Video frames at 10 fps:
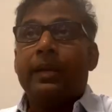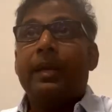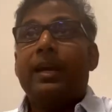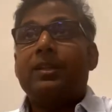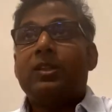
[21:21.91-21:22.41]

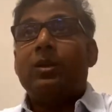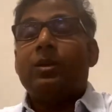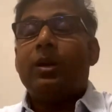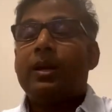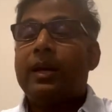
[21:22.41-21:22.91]
Yeah,
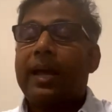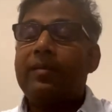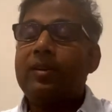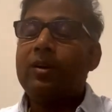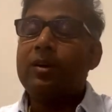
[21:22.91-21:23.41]
so
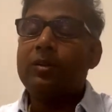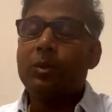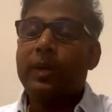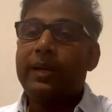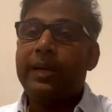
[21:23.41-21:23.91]
having gone
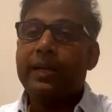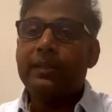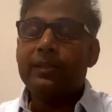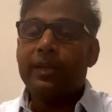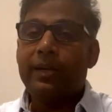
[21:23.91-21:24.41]
through a data
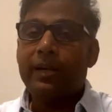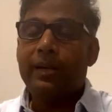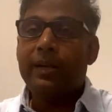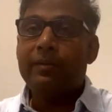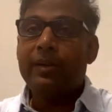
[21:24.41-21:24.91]
incident
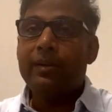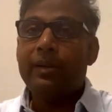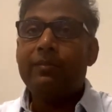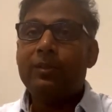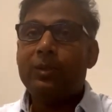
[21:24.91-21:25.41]
and
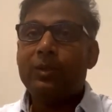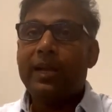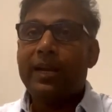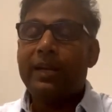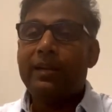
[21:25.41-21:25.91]
lived through
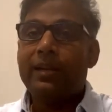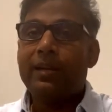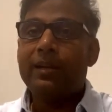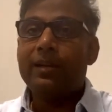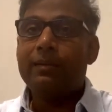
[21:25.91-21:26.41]
that,
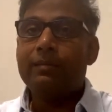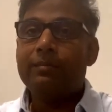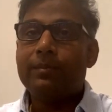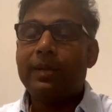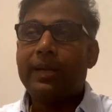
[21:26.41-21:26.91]

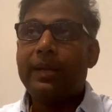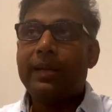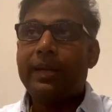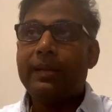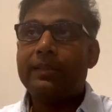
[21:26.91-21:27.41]

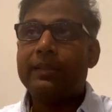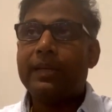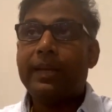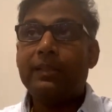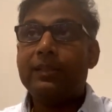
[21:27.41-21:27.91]

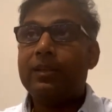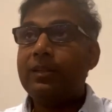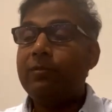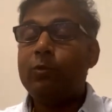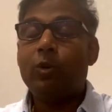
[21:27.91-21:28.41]
it's
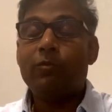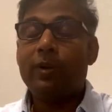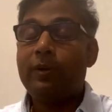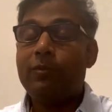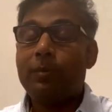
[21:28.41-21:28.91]
on the
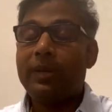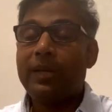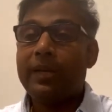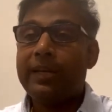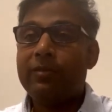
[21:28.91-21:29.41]
forefront for
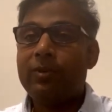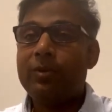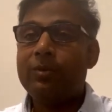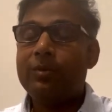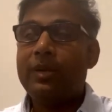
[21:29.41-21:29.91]
me. Like, if
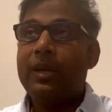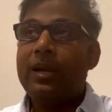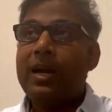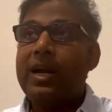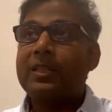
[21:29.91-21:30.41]
you
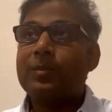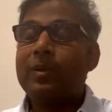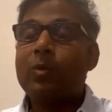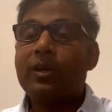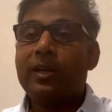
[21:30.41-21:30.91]
ask
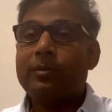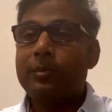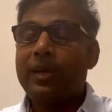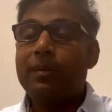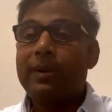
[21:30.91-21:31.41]
me what
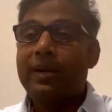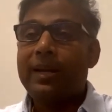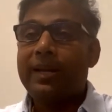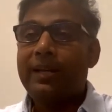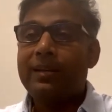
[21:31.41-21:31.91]
keeps me up at
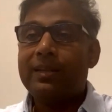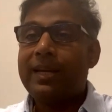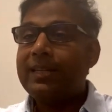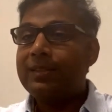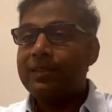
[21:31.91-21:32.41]
night,
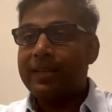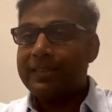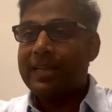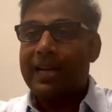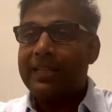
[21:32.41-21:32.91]
that
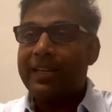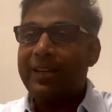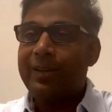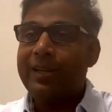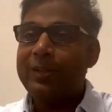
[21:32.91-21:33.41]
exact
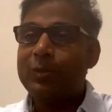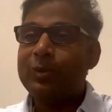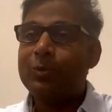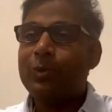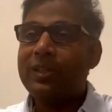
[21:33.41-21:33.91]
thing
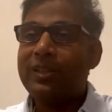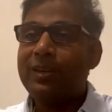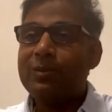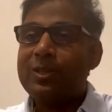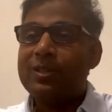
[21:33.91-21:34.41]
is one
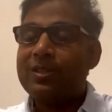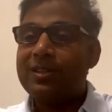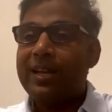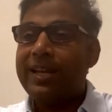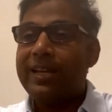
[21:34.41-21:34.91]
thing which,
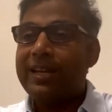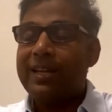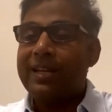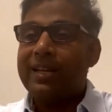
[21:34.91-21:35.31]
like,